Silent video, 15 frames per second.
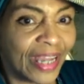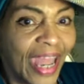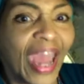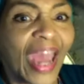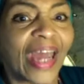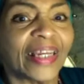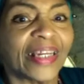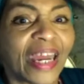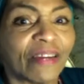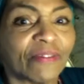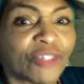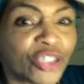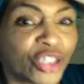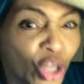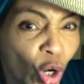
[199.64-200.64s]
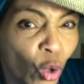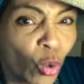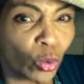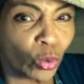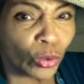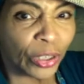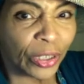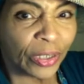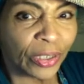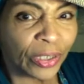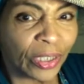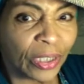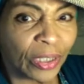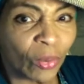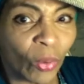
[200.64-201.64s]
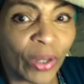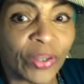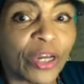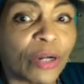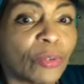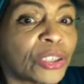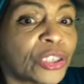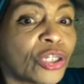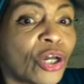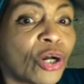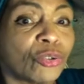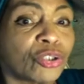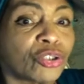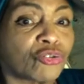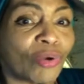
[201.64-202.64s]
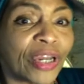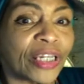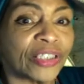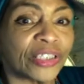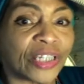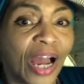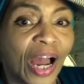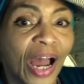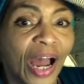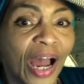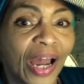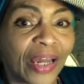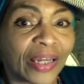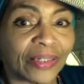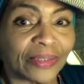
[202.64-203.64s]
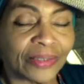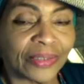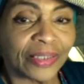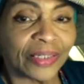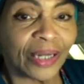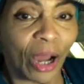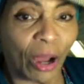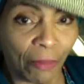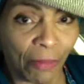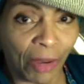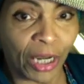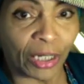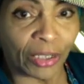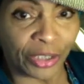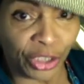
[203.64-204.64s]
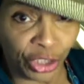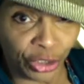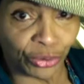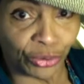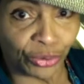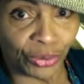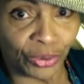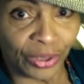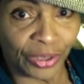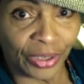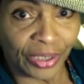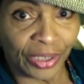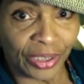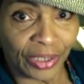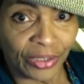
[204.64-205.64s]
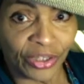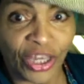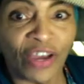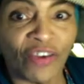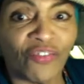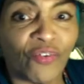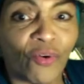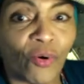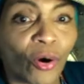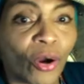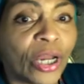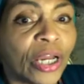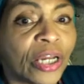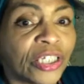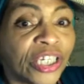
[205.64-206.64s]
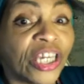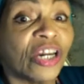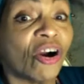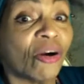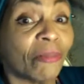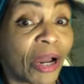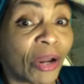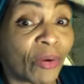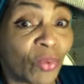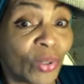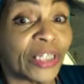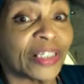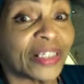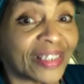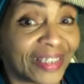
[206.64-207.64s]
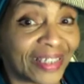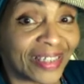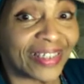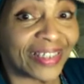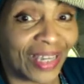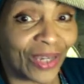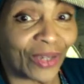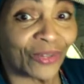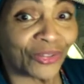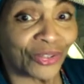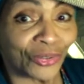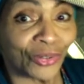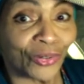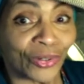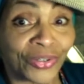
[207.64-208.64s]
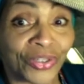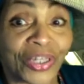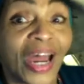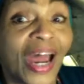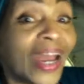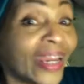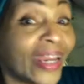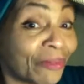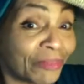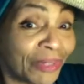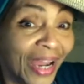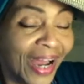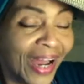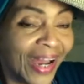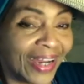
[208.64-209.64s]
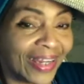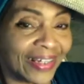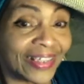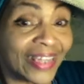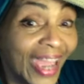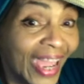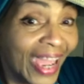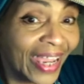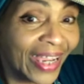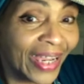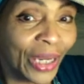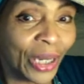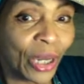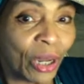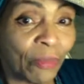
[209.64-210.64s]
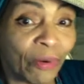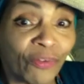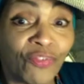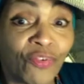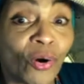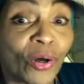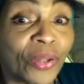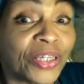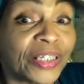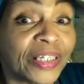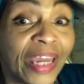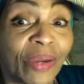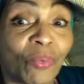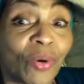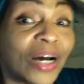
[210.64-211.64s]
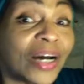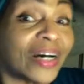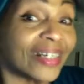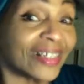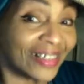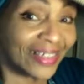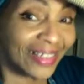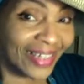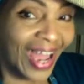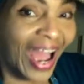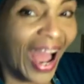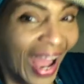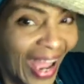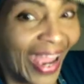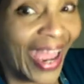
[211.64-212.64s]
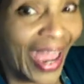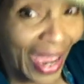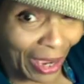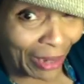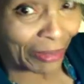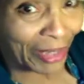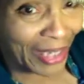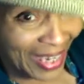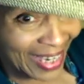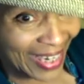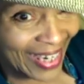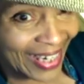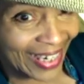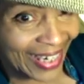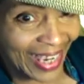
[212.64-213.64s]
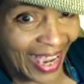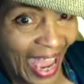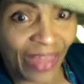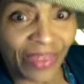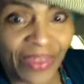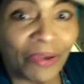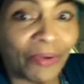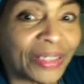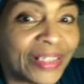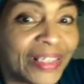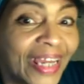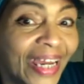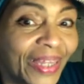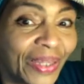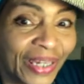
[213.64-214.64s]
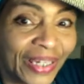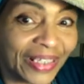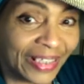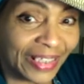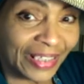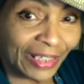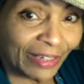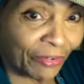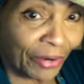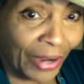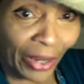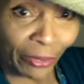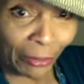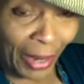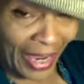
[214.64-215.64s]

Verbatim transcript: and have showed, when there was no strange God among you. Therefore ye are my witnesses, saith the Lord, that I am God. Yea, before the day was, I am he, and there is none that can deliver out of my